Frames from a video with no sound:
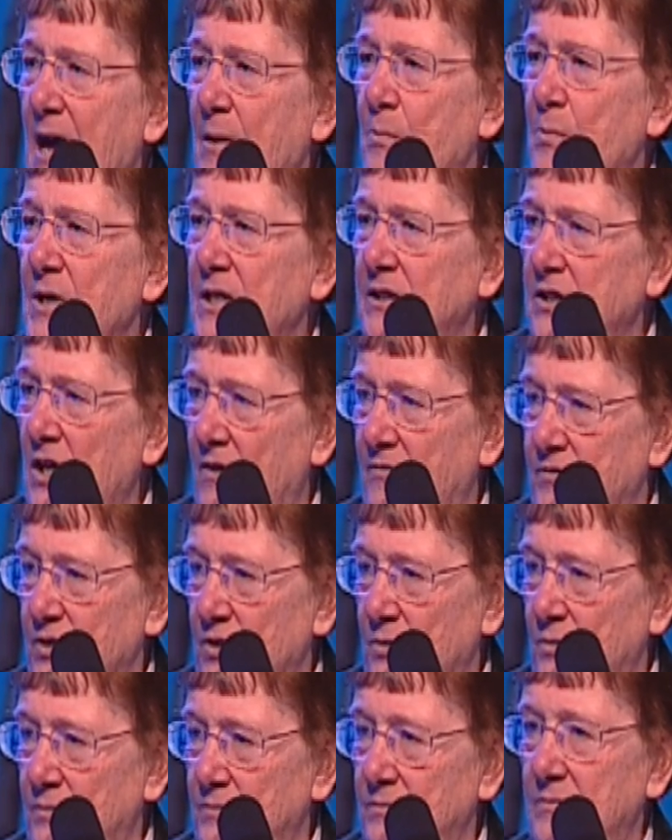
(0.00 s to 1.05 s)
and we love
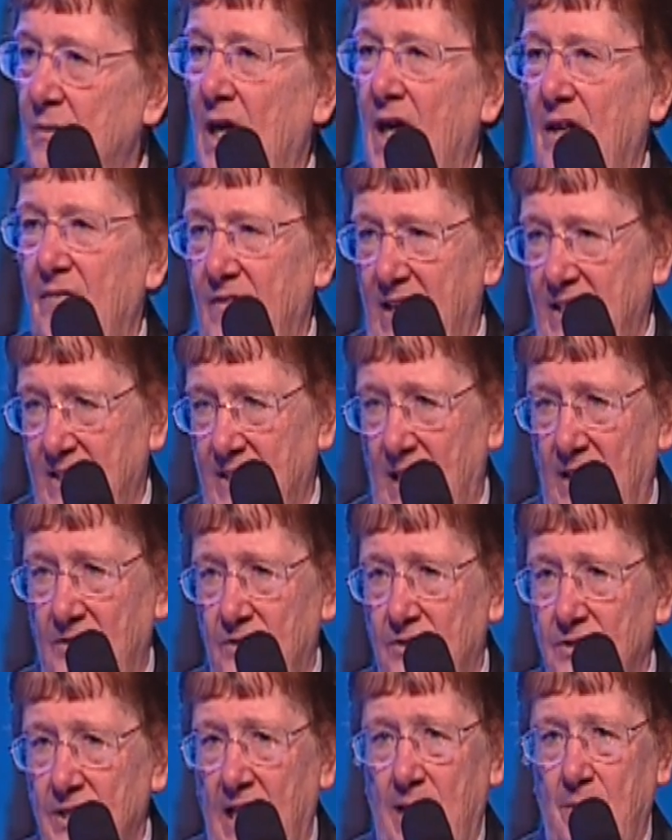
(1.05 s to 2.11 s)
you. And they
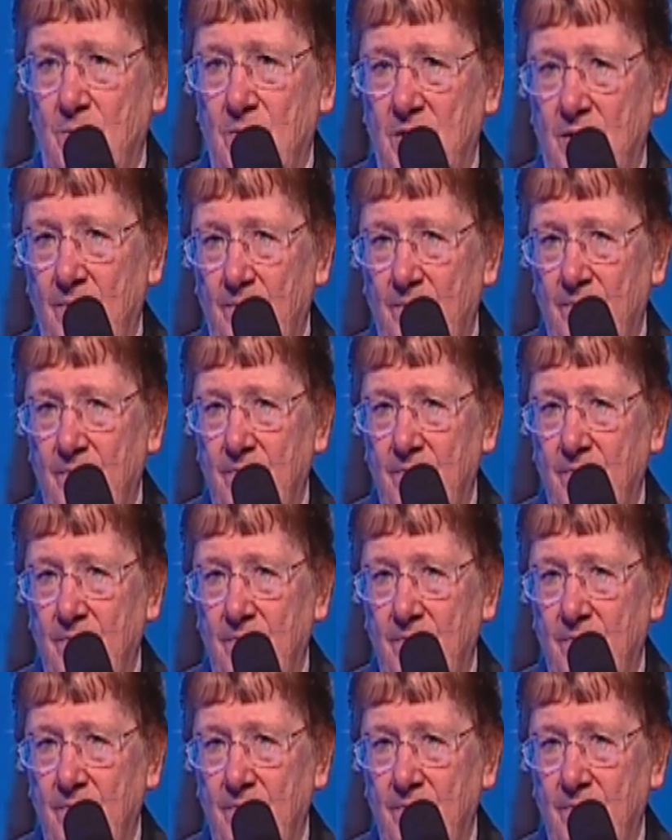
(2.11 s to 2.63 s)
signed their names.